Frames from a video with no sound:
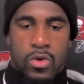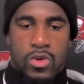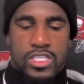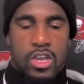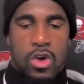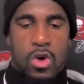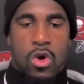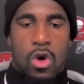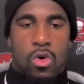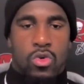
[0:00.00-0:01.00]
just a
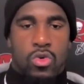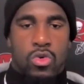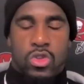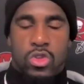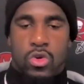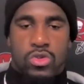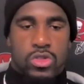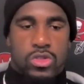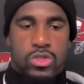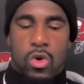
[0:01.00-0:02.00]
whole,
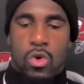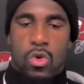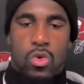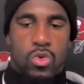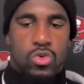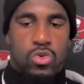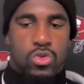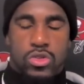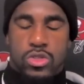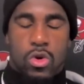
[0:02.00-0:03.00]

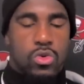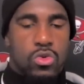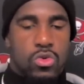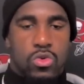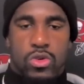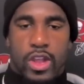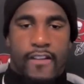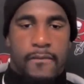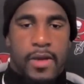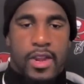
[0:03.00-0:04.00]
total,
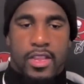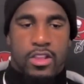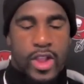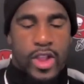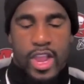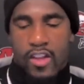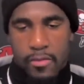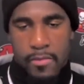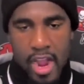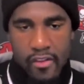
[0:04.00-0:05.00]
everybody, great effort
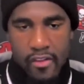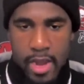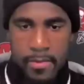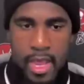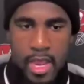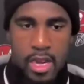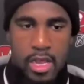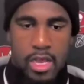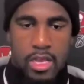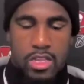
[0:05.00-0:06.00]
by everybody, man.
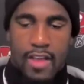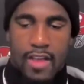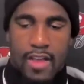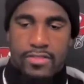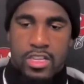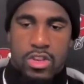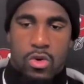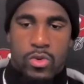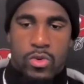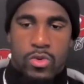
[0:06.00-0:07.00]
And obviously,
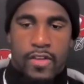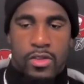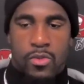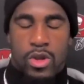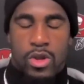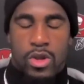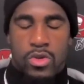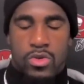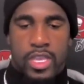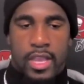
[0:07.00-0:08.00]
we definitely wanted to
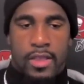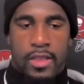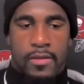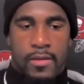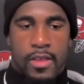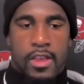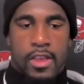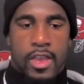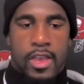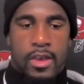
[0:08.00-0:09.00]
do this egg.
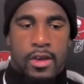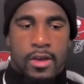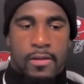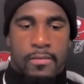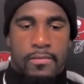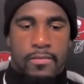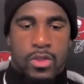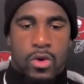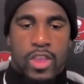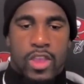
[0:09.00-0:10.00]
And,
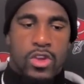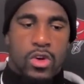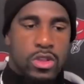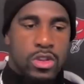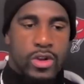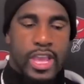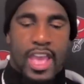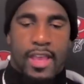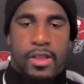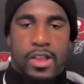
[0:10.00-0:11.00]
even though, they
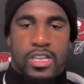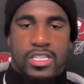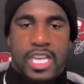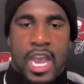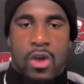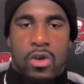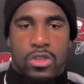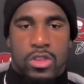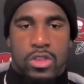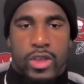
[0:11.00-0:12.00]
had players down,
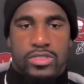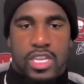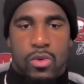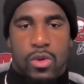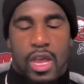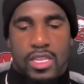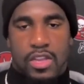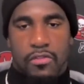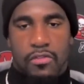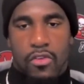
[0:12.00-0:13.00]
they were dealing with a lot of
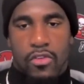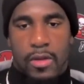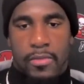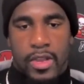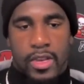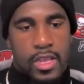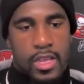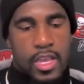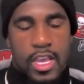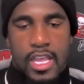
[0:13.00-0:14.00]
stuff over there, but
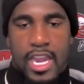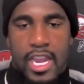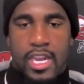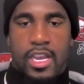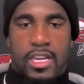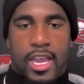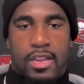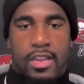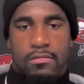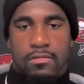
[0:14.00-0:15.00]
that ain't none
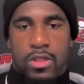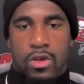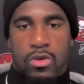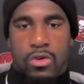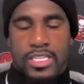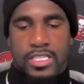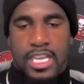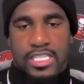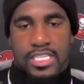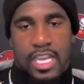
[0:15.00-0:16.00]
that,
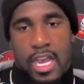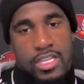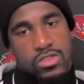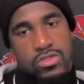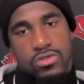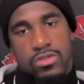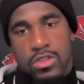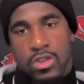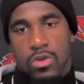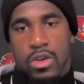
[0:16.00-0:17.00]
that's not our issue.
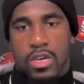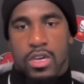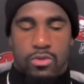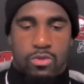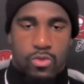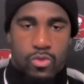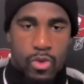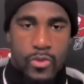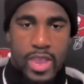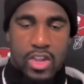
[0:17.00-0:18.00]
What
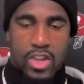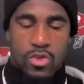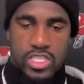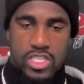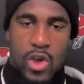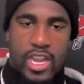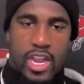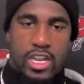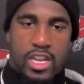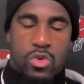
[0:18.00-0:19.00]
we had to do was just go out
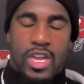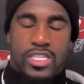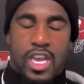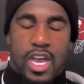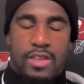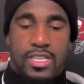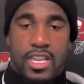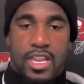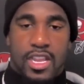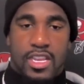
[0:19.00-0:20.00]
there and do our jobs and
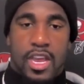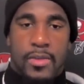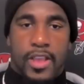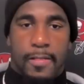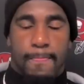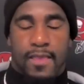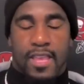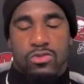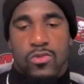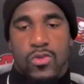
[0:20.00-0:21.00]
dominate. And
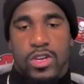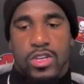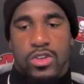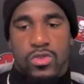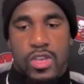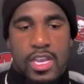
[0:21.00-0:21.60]
that's what we wanted to do.